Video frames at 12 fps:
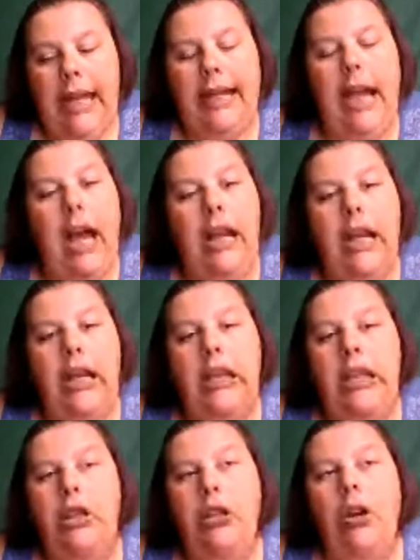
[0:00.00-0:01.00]
it kind of,
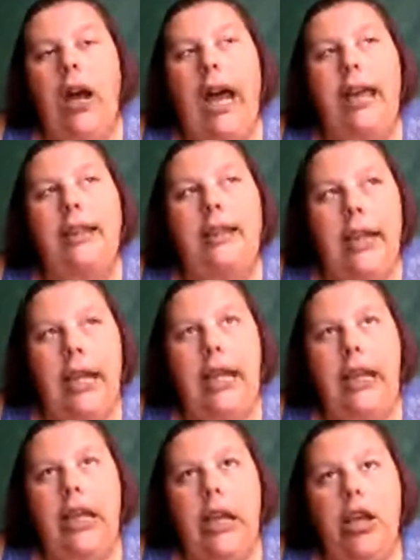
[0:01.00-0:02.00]
I
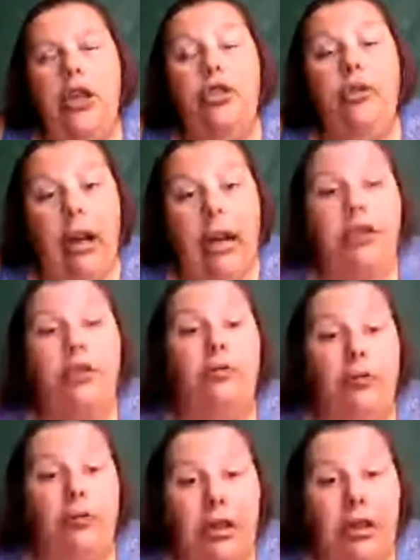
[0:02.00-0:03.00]
think trying
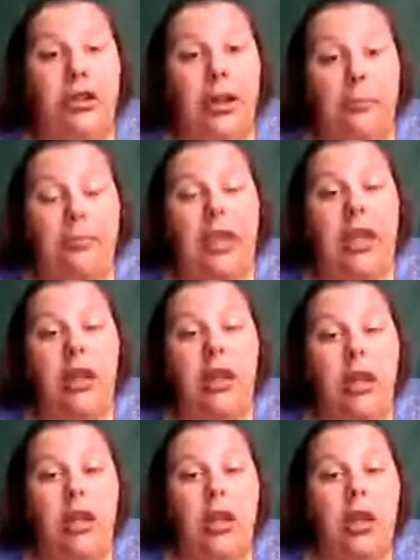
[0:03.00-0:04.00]
to rush
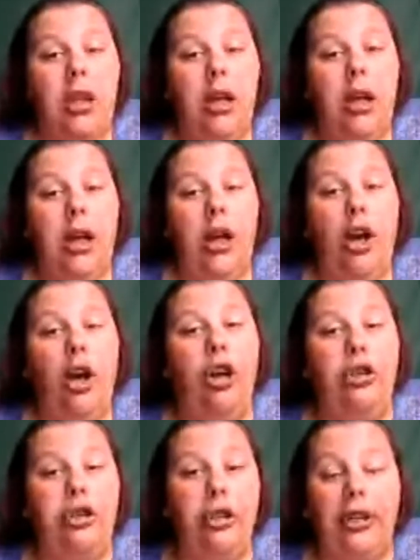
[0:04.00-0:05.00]
something
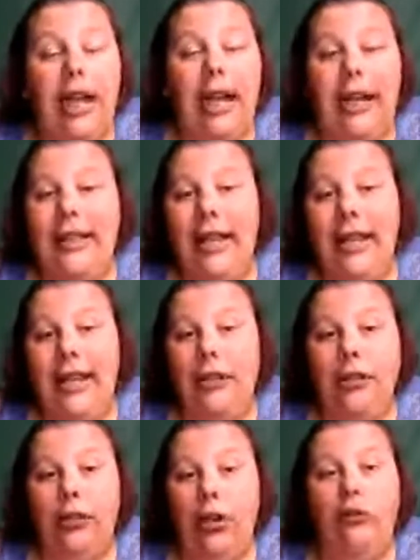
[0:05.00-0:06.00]
hurts your content
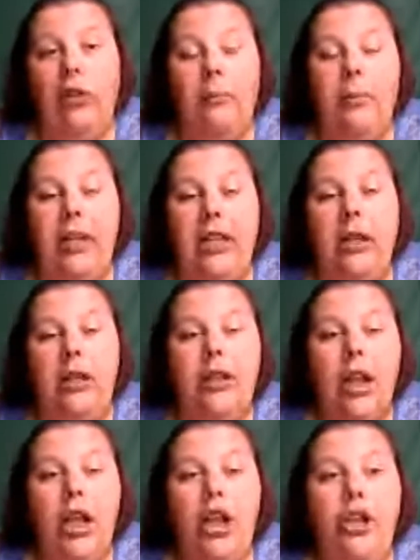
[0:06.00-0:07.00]
in the long run,
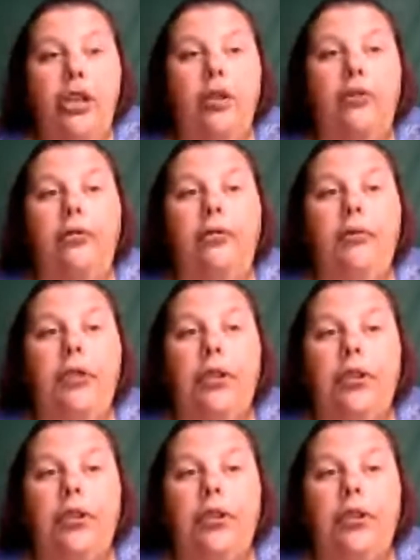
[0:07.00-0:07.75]
because you're